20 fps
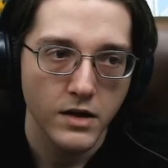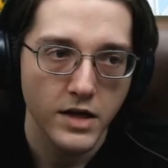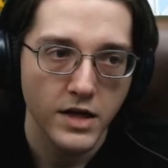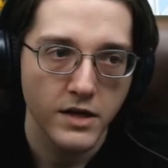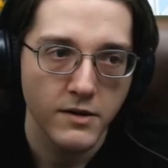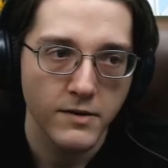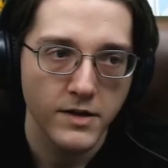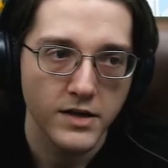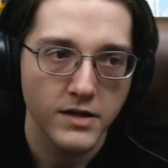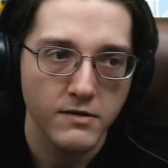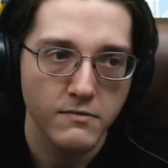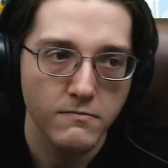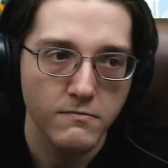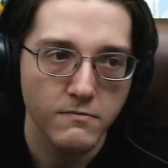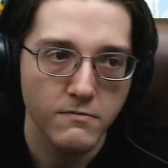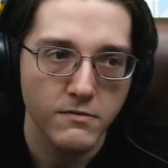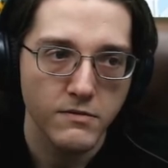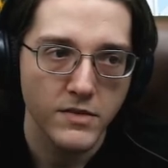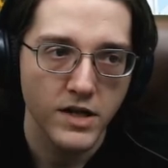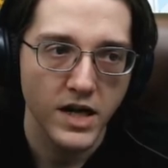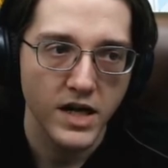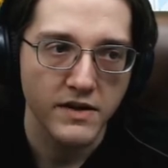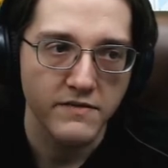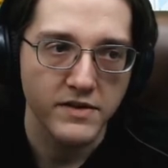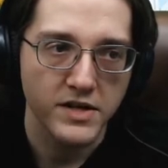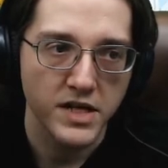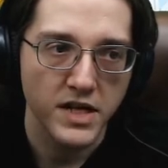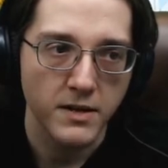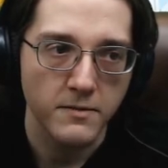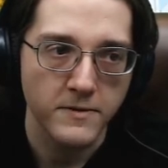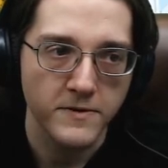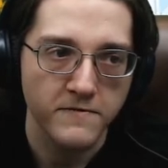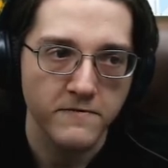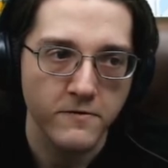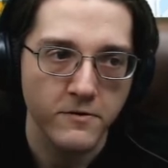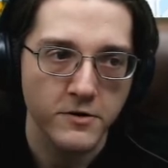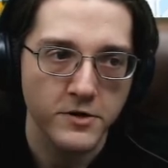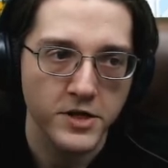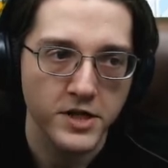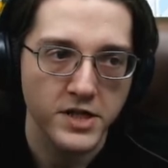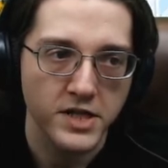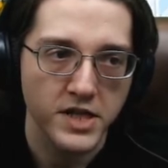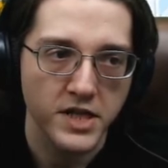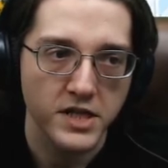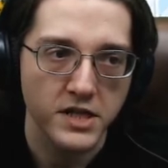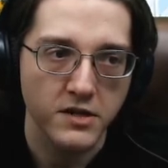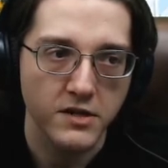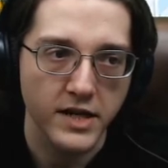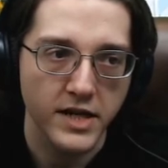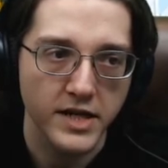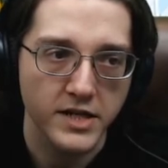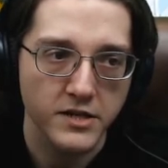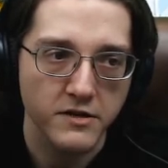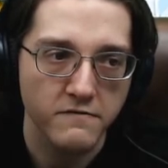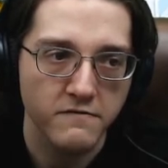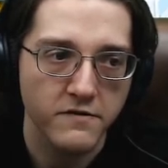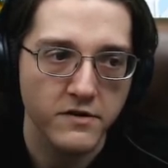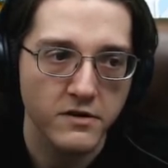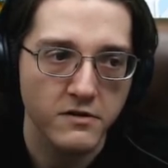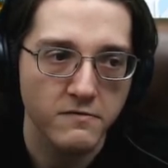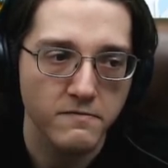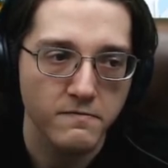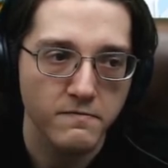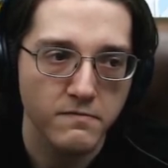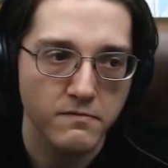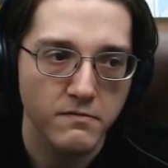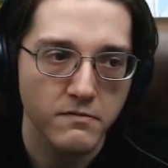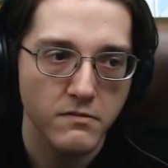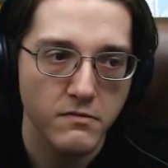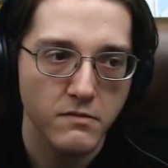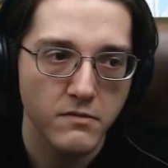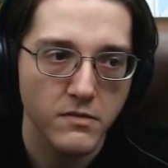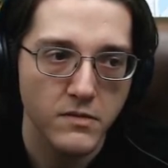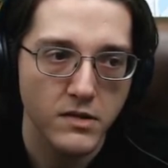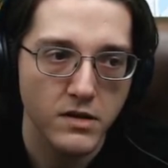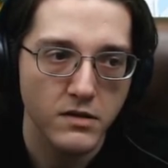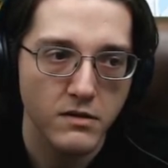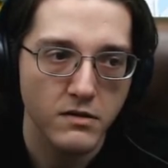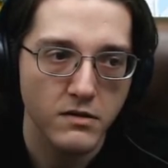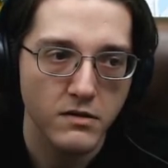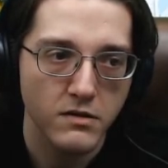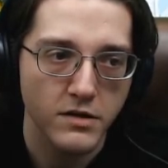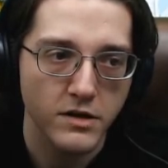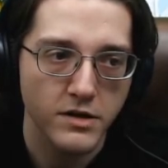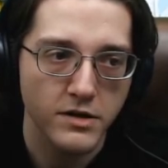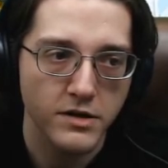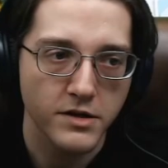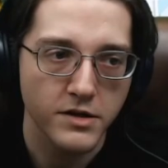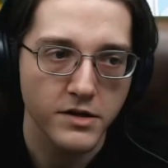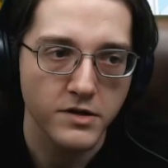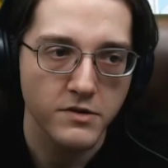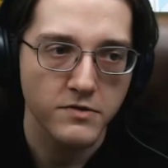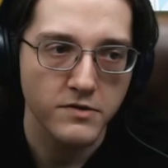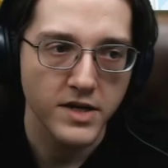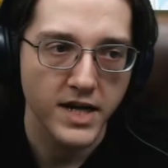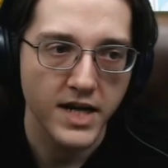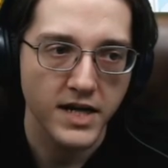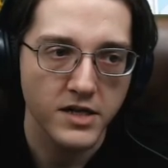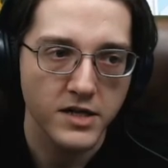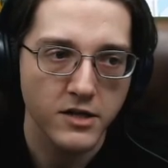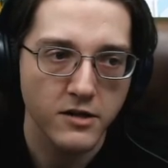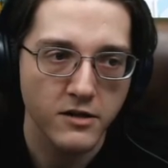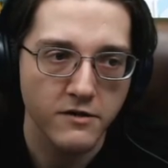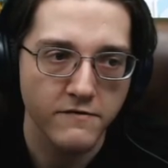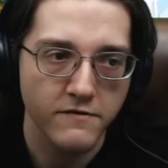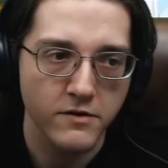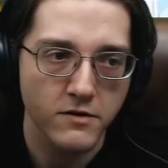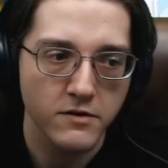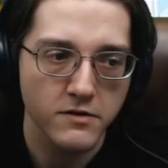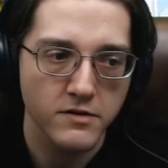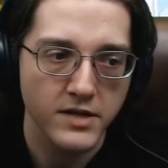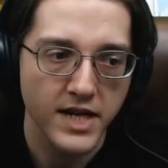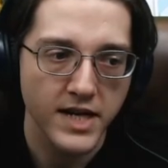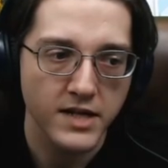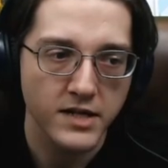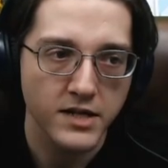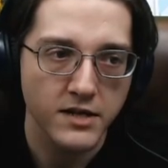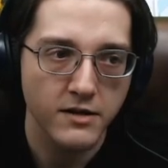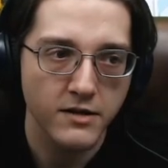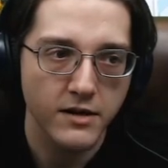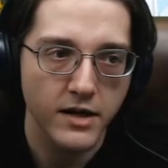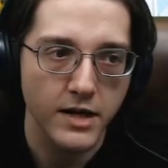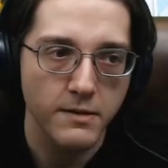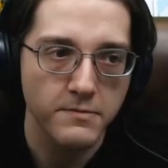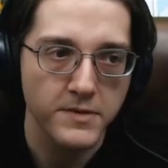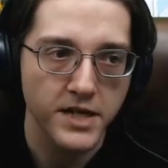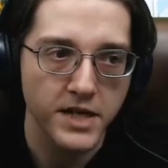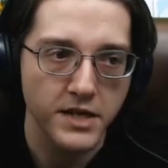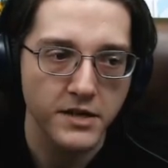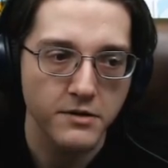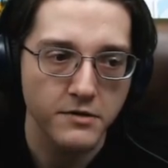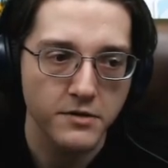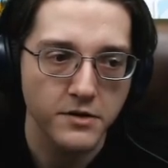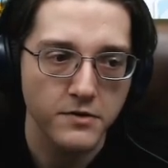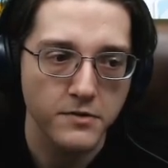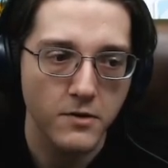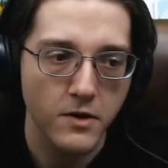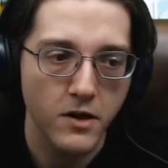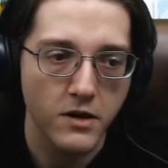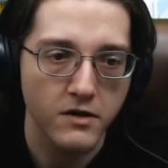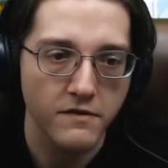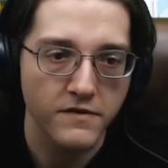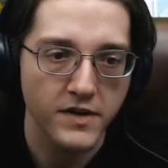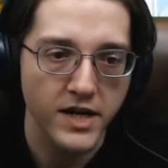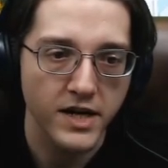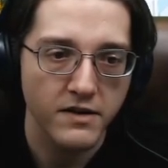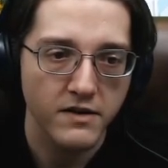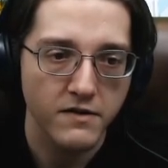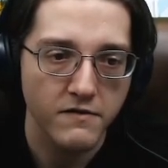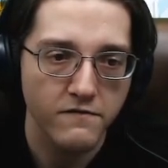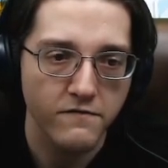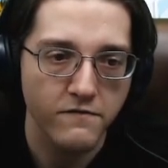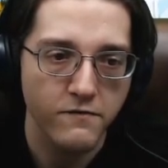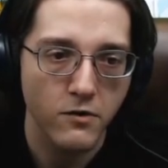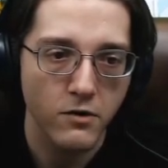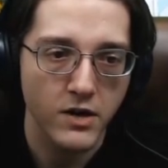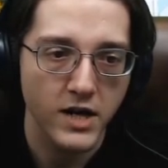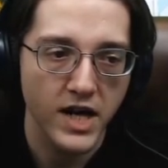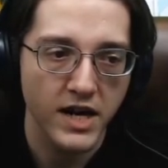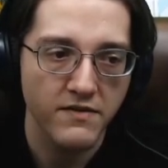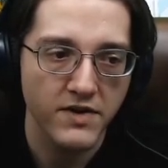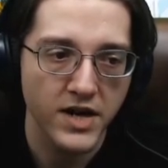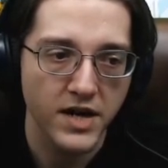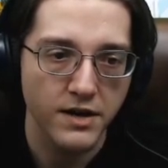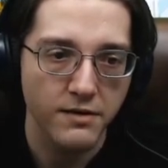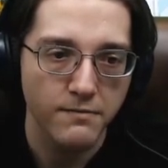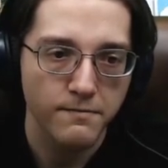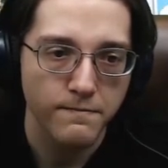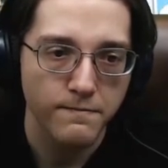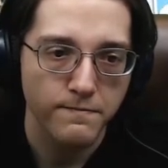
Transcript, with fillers: You know what? Not even times four, just until hands are full. You're gonna do that until they're full, that until they're empty, and you'll do all of that forever!